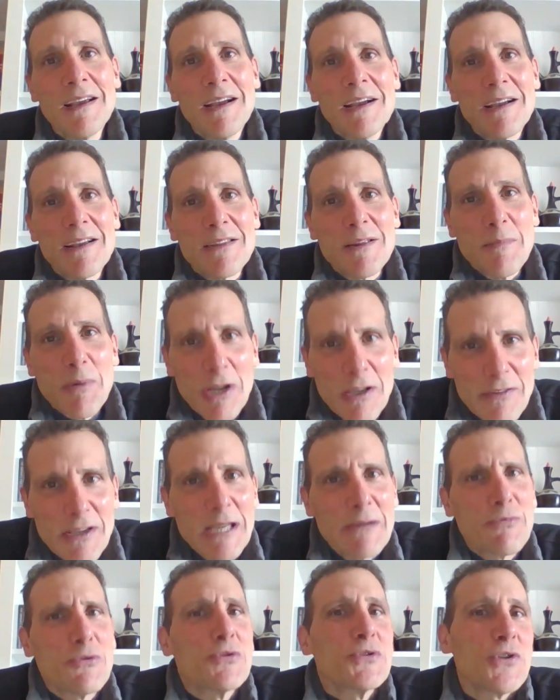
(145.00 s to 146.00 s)
The book of
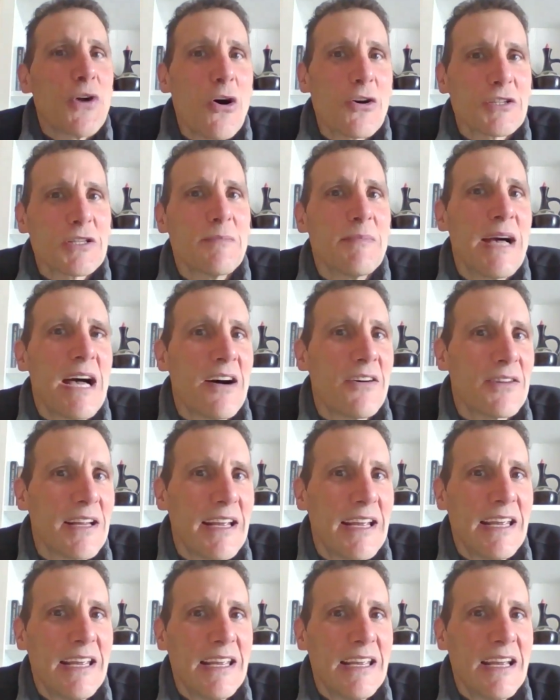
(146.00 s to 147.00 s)
Hebrews talks about
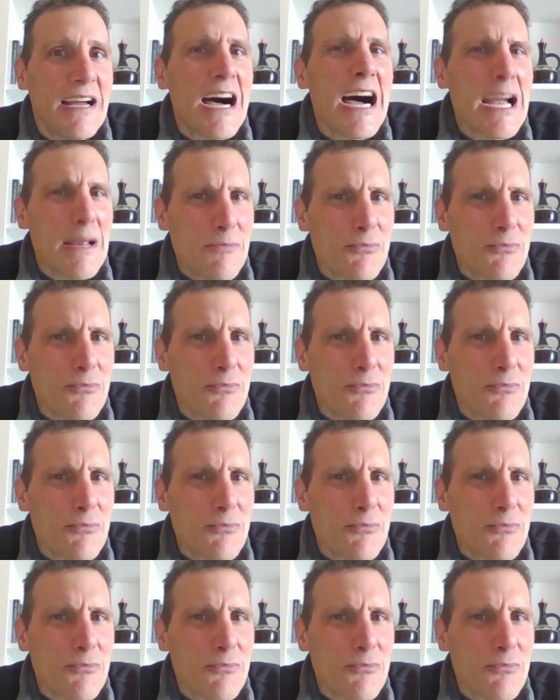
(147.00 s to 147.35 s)
a high